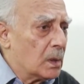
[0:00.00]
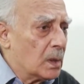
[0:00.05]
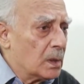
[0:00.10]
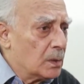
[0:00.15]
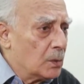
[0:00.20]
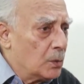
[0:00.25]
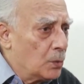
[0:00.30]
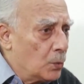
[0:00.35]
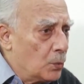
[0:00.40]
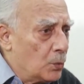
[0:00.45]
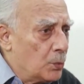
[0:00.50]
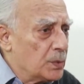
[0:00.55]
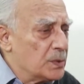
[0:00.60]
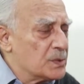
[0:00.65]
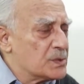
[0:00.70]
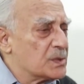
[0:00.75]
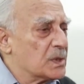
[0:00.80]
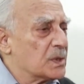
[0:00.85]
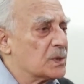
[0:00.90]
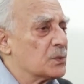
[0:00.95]
No
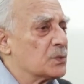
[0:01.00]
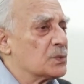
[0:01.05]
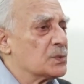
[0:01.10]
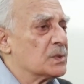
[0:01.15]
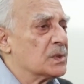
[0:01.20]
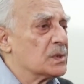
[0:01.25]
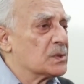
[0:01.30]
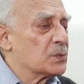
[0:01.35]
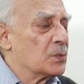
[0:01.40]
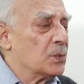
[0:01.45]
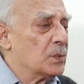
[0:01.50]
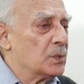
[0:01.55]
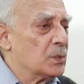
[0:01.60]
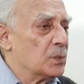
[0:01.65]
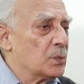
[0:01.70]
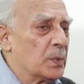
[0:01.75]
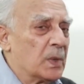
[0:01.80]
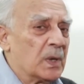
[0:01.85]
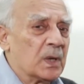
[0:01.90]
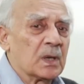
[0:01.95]
institution is going
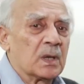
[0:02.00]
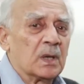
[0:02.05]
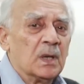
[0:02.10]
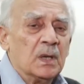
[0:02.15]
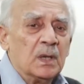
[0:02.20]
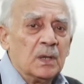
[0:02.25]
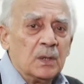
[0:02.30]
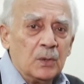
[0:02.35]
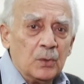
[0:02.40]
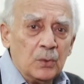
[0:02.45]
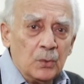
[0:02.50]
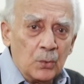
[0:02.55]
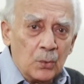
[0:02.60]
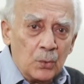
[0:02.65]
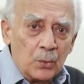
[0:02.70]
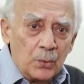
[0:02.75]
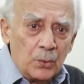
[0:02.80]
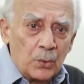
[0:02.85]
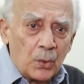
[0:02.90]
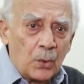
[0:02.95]
to work,
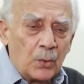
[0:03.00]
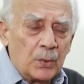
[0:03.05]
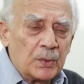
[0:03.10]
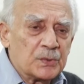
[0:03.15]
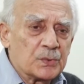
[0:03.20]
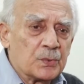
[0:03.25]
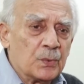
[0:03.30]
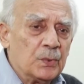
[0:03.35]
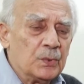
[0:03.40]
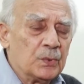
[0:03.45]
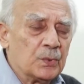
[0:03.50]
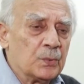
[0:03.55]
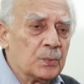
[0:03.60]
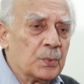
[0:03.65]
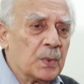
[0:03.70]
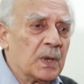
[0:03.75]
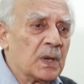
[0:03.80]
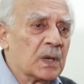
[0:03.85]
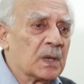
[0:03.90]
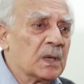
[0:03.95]
no law is going to
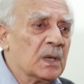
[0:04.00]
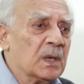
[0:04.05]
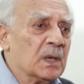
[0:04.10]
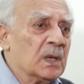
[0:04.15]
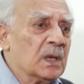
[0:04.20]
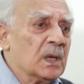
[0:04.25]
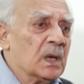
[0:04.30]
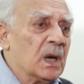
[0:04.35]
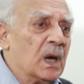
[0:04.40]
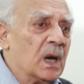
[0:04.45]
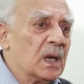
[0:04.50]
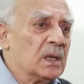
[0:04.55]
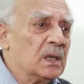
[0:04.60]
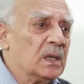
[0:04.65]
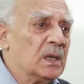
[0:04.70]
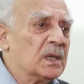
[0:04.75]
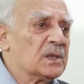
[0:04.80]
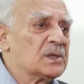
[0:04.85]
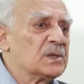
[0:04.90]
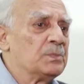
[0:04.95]
work
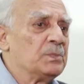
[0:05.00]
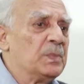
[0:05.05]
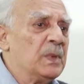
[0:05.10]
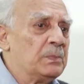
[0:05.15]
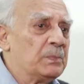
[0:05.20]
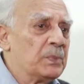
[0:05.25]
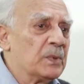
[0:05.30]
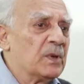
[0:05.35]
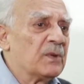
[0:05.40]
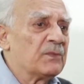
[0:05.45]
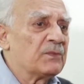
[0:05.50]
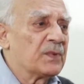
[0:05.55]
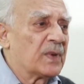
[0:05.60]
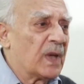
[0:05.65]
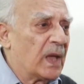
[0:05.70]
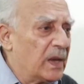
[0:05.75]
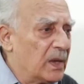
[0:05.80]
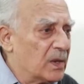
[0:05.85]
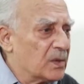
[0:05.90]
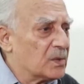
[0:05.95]
unless people of
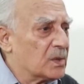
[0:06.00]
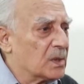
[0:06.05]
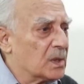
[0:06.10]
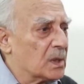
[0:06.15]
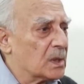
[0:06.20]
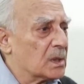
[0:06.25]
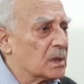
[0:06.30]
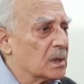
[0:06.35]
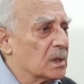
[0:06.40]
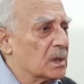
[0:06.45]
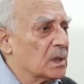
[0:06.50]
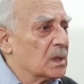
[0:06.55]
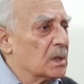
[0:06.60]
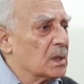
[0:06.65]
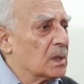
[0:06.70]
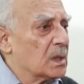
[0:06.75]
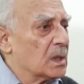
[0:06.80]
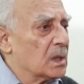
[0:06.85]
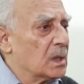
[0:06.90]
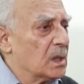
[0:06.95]
character
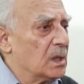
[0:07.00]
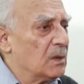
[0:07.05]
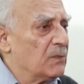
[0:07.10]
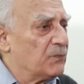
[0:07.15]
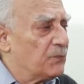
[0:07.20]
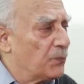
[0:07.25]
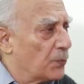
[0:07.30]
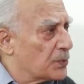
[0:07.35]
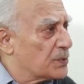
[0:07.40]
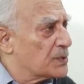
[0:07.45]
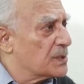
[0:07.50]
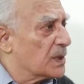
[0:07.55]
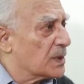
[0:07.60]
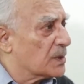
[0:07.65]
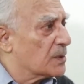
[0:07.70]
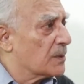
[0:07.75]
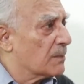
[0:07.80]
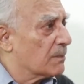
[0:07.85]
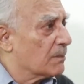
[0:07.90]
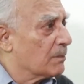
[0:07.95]
enforce
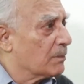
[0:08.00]
it